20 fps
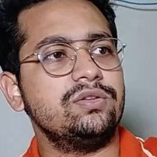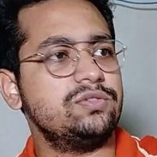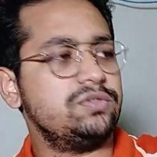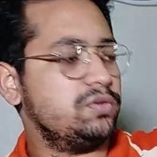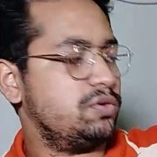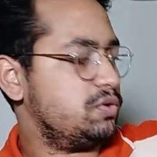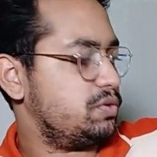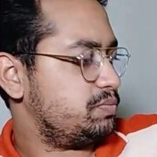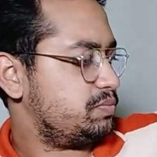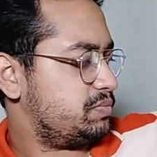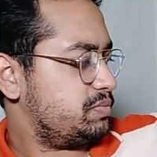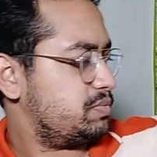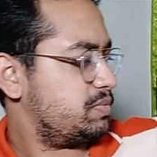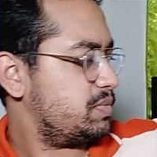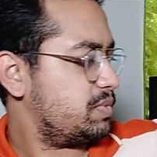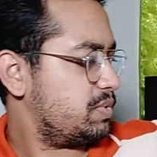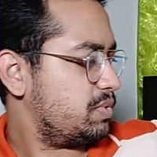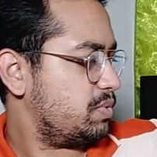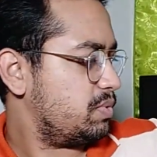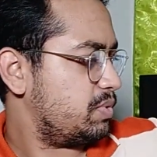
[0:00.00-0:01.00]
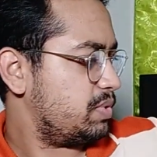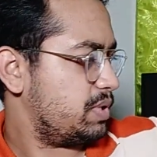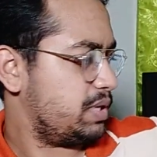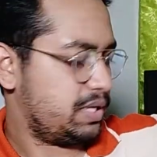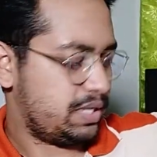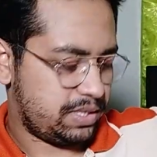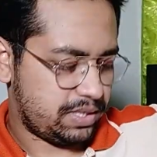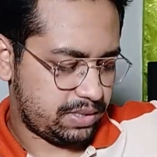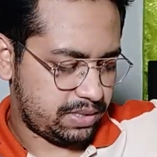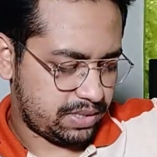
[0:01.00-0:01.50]
so
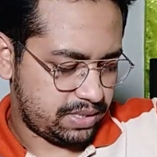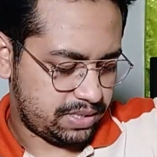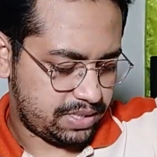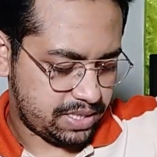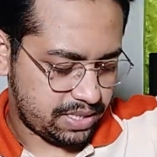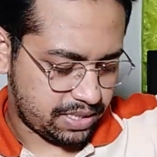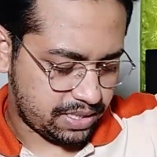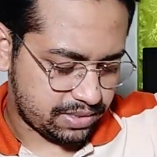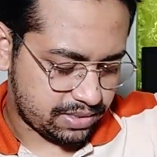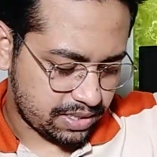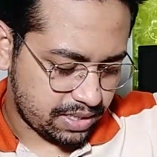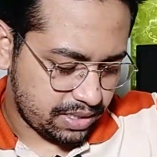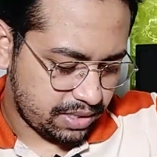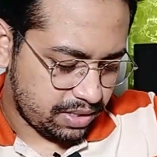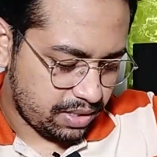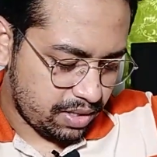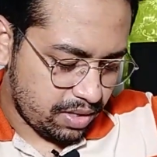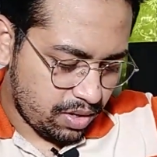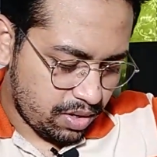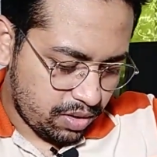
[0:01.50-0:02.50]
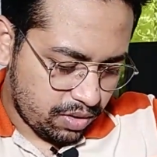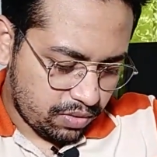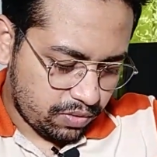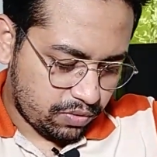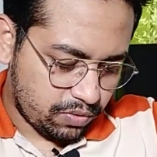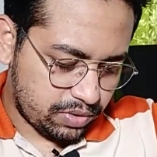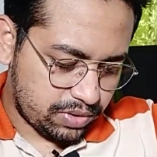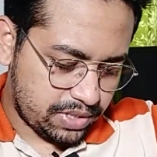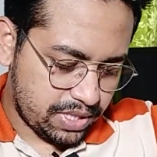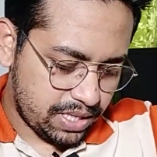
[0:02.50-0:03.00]
take aside.
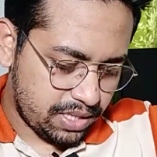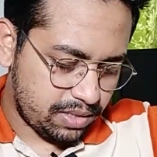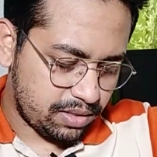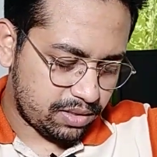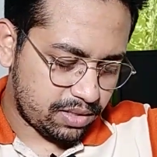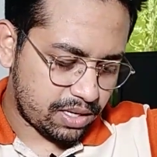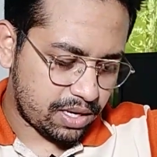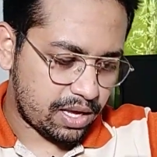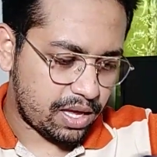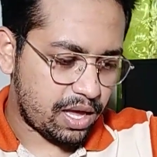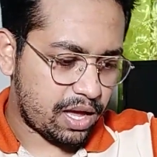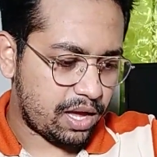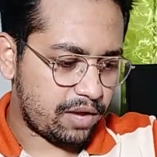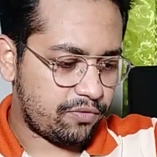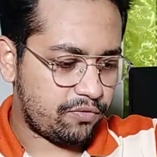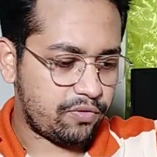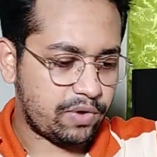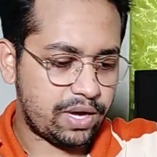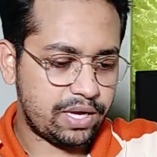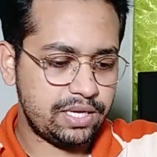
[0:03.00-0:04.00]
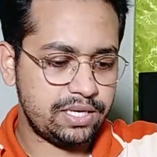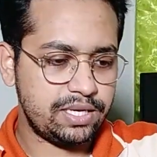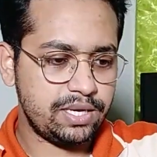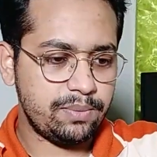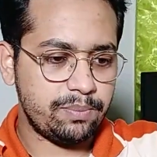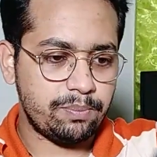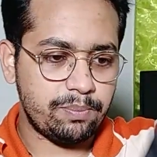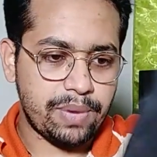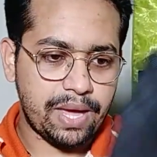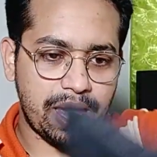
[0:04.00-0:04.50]
So then I find
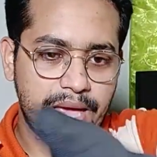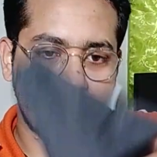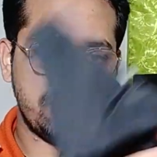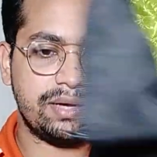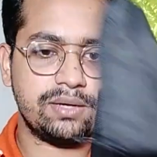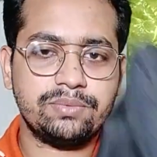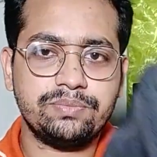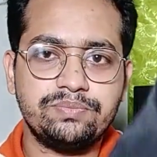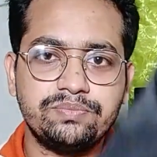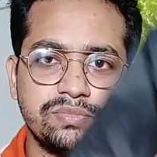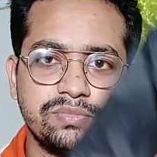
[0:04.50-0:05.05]
a bag.